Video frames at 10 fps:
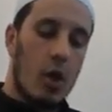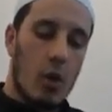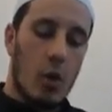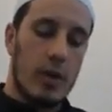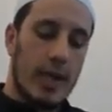
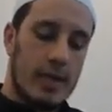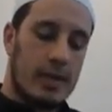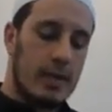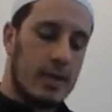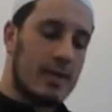all the
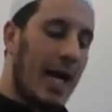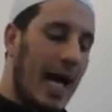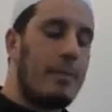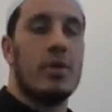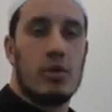incidents that
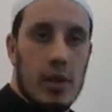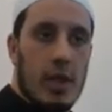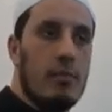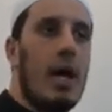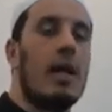happened to
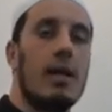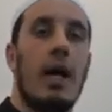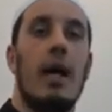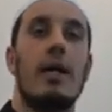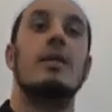him,
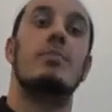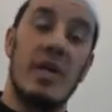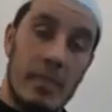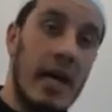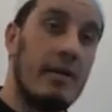Allah is
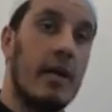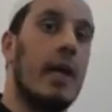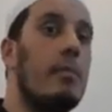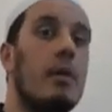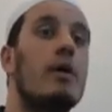preparing
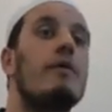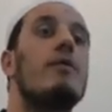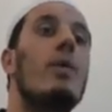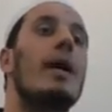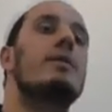him
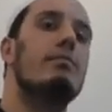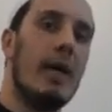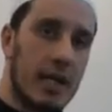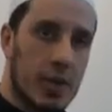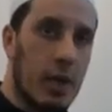for what is
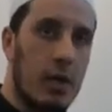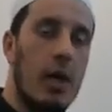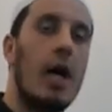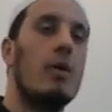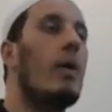major
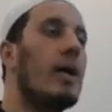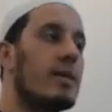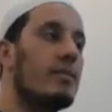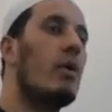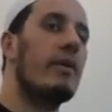and what
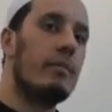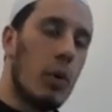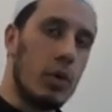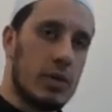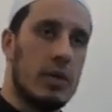is more
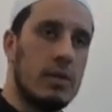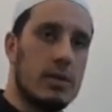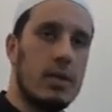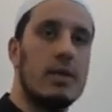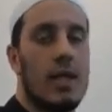important
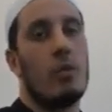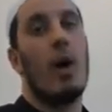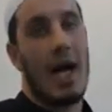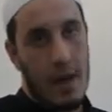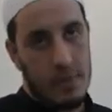than
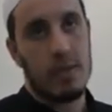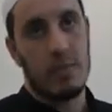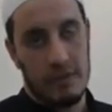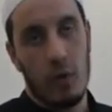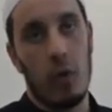what happened
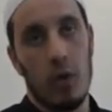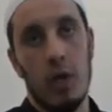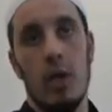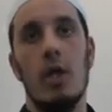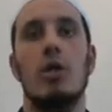before.
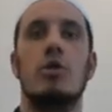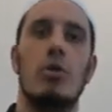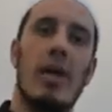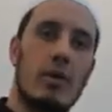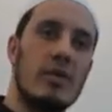So,
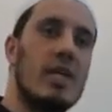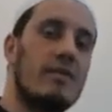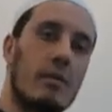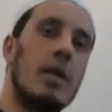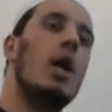like we said,
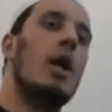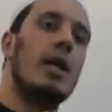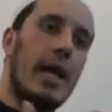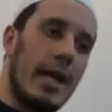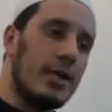from an
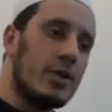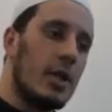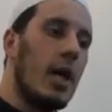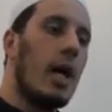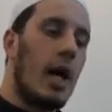early age,
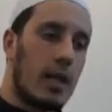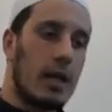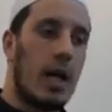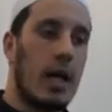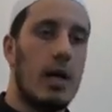
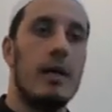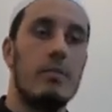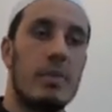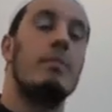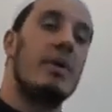Allah
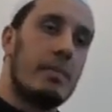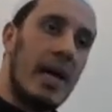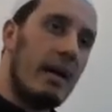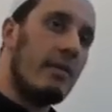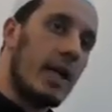been
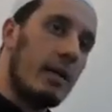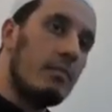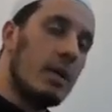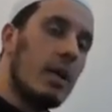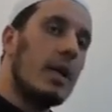preparing
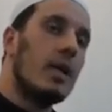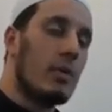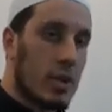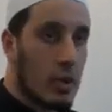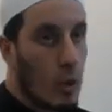him. He
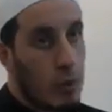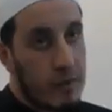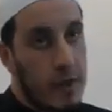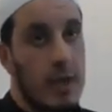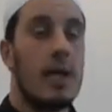was an
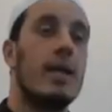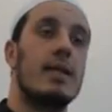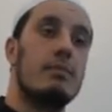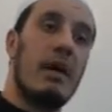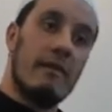orphan.
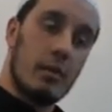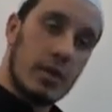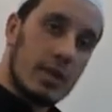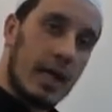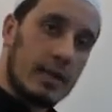His mother
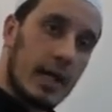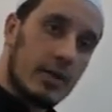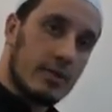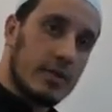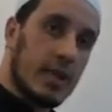would die at the
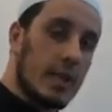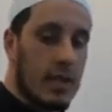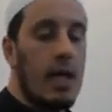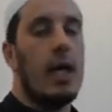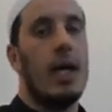age of
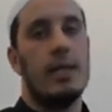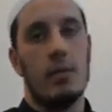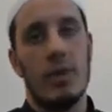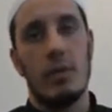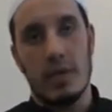six, and then
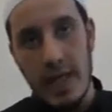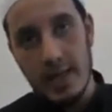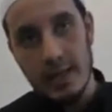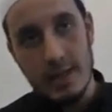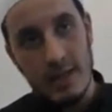when he was
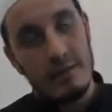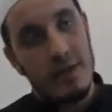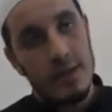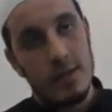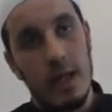eight, his
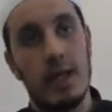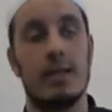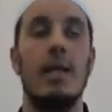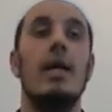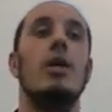grandfather
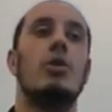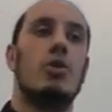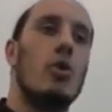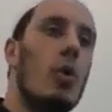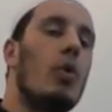dies.
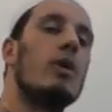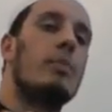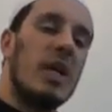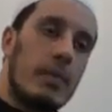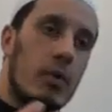So all the
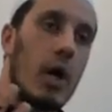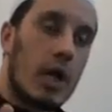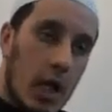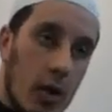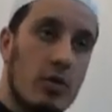people who are
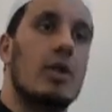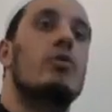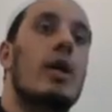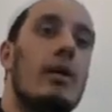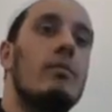closer
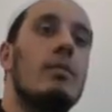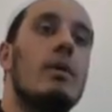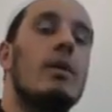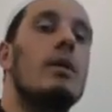to him,